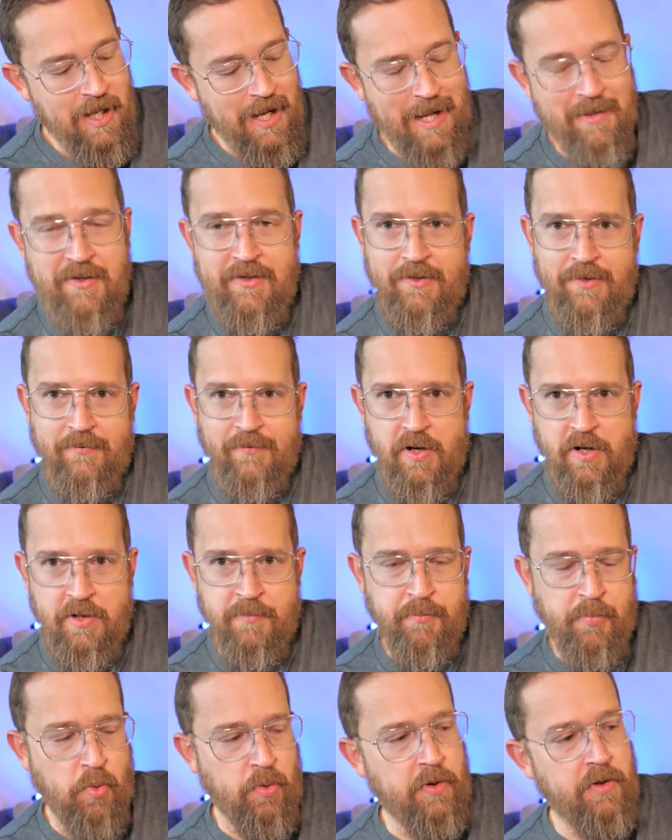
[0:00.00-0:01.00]
And this is very
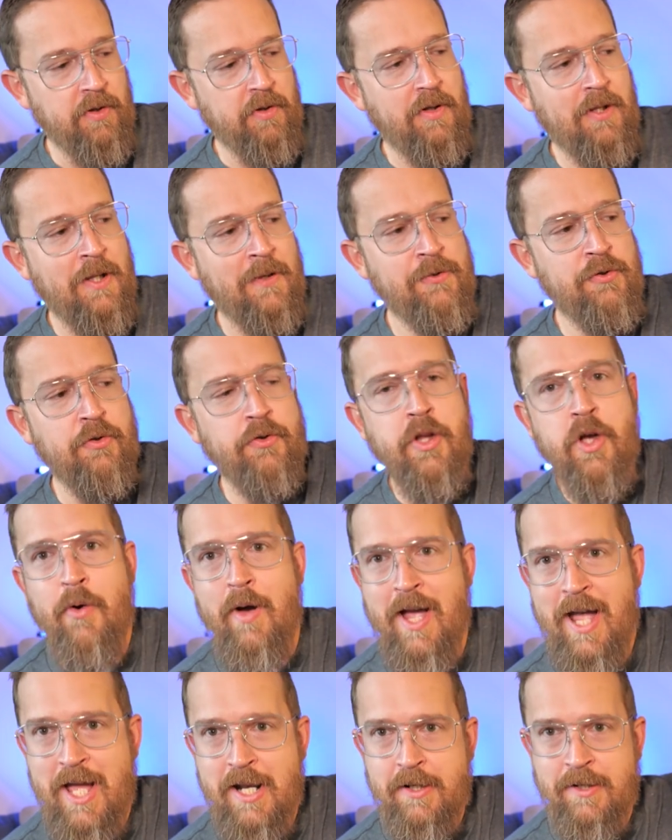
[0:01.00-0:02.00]
important. As you'll know,
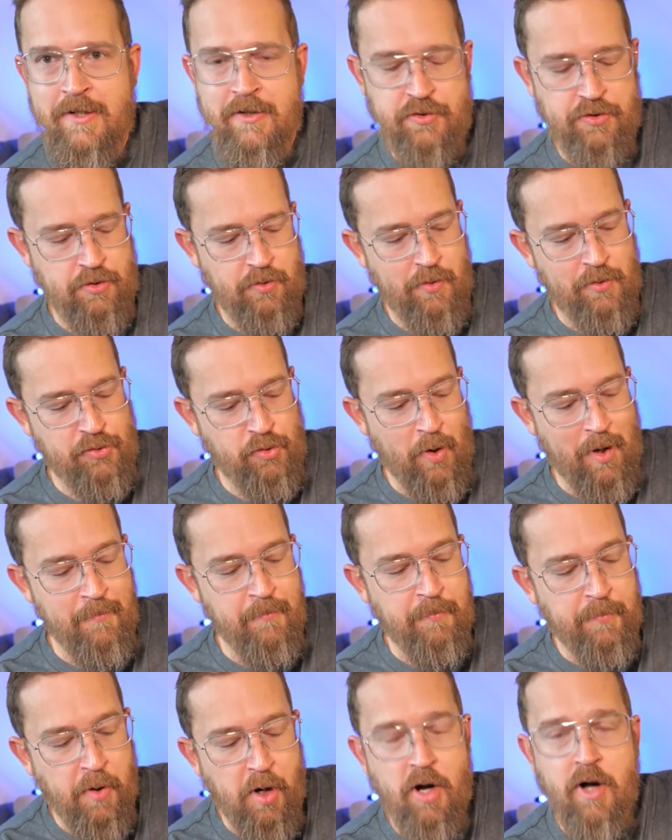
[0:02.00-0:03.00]
I had an issue, so I
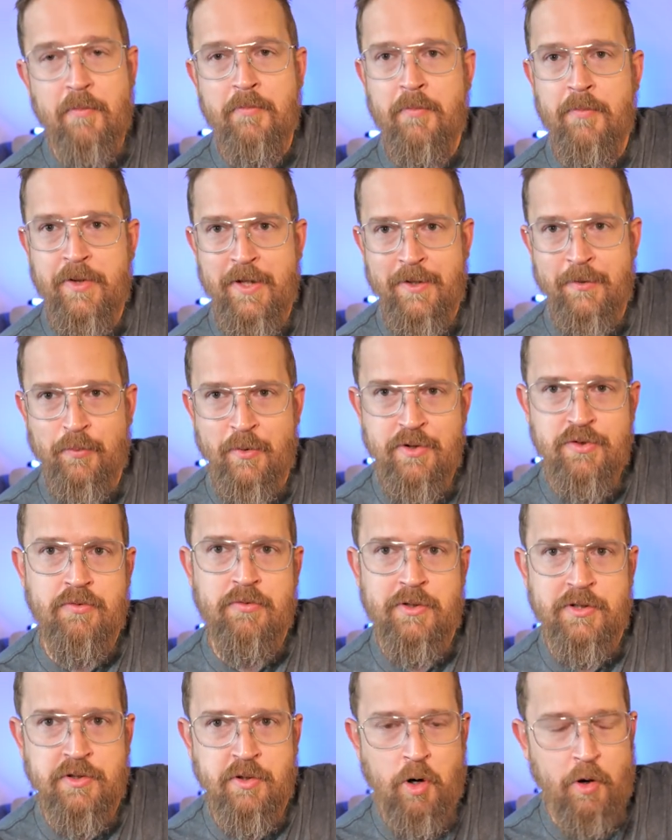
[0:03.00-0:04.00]
bought the
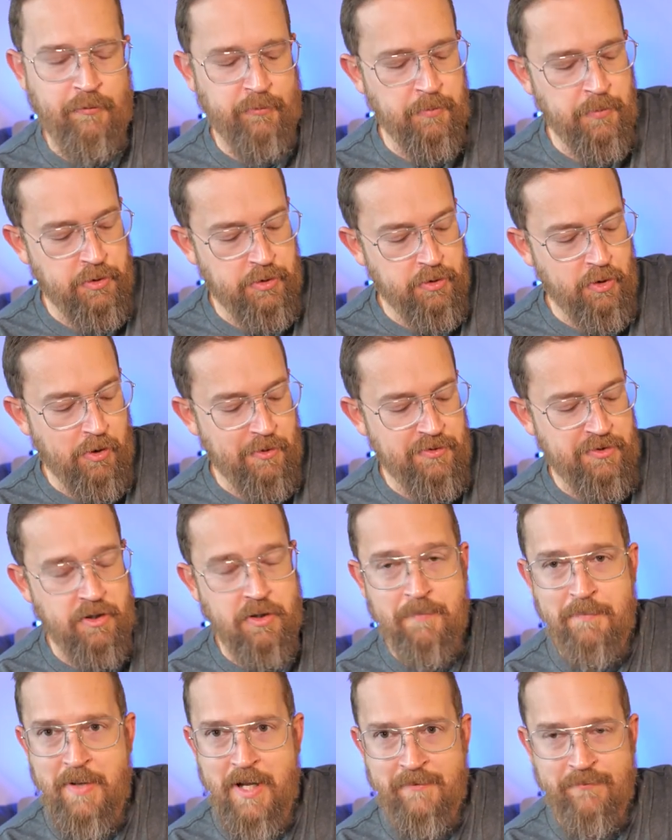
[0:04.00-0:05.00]
original guitar from Guitar
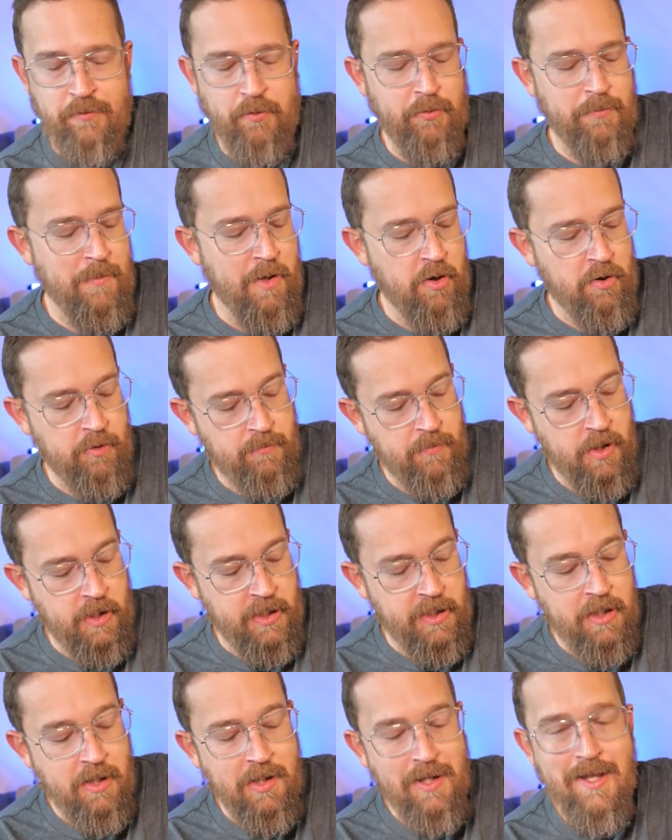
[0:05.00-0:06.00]
Center, paid for with my own
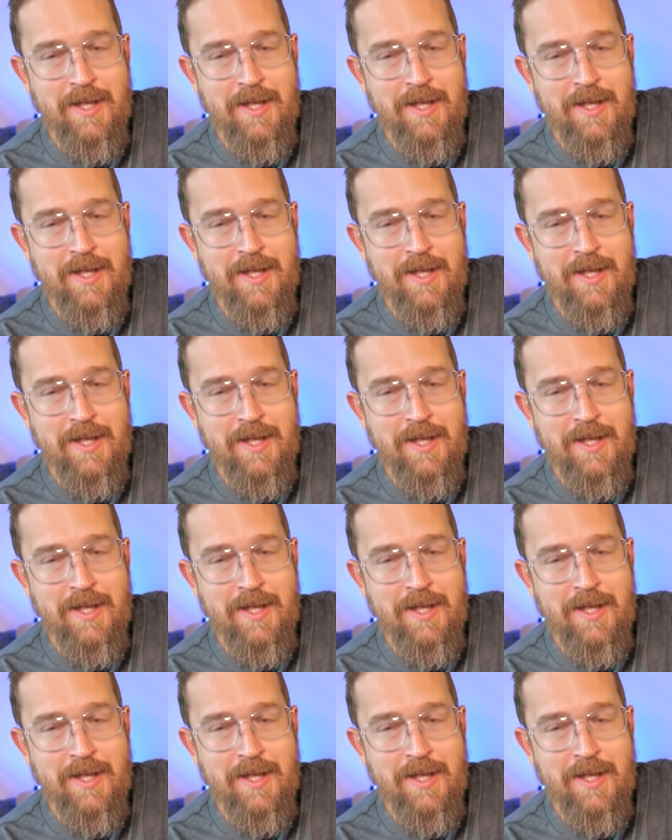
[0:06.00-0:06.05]
money.